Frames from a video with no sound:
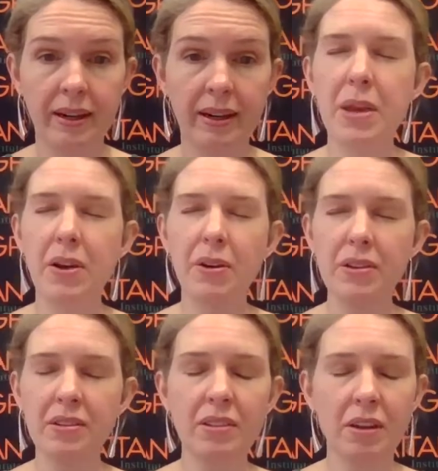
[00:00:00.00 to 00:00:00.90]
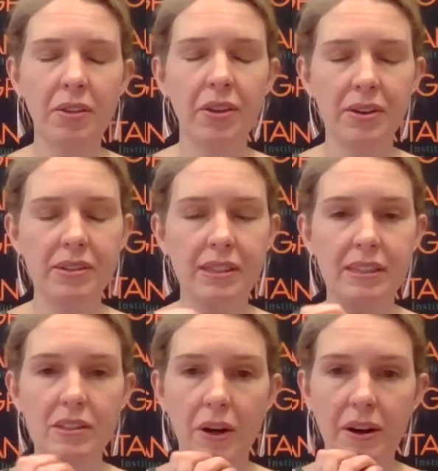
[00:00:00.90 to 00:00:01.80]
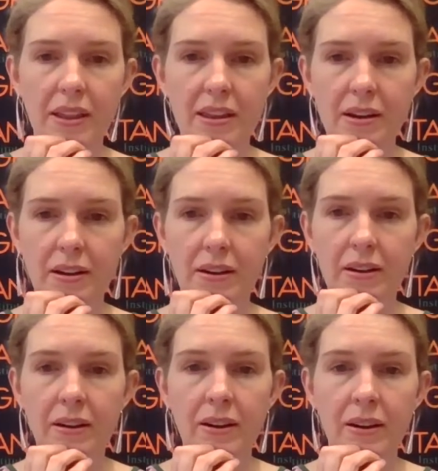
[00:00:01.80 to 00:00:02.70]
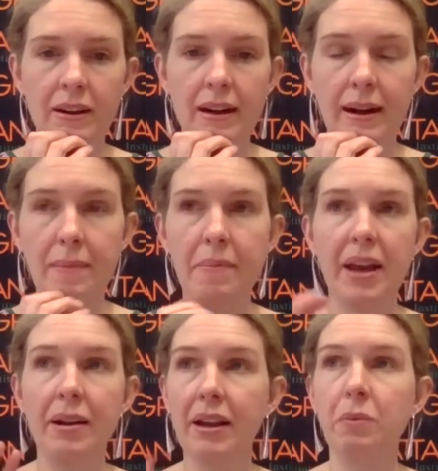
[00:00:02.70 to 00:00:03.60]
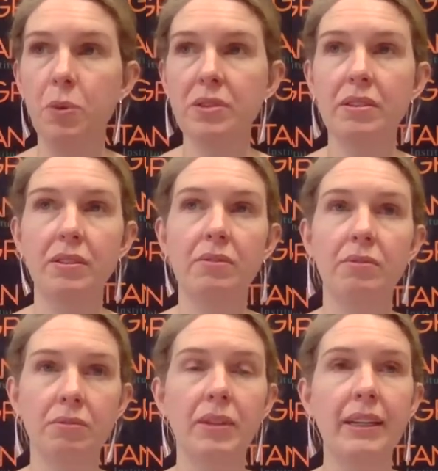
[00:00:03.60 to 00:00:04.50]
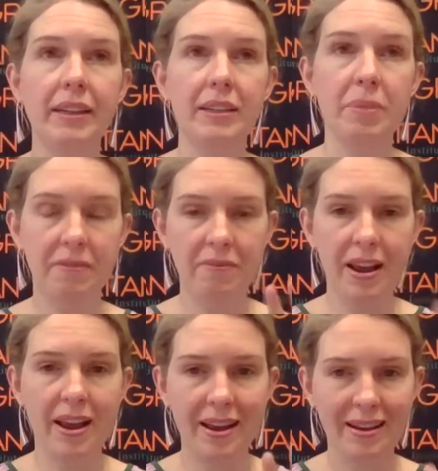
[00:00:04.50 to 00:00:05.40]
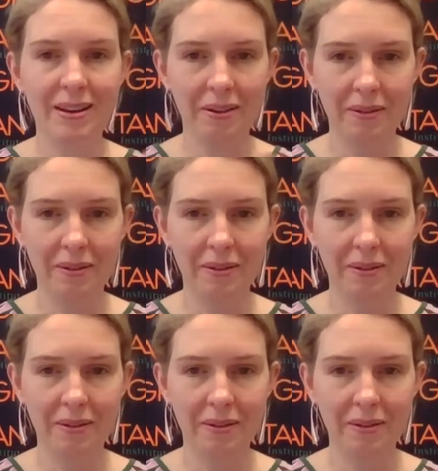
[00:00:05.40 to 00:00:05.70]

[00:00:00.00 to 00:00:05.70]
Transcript: Beyond those things, though, I think, and it wasn't really, to be fair,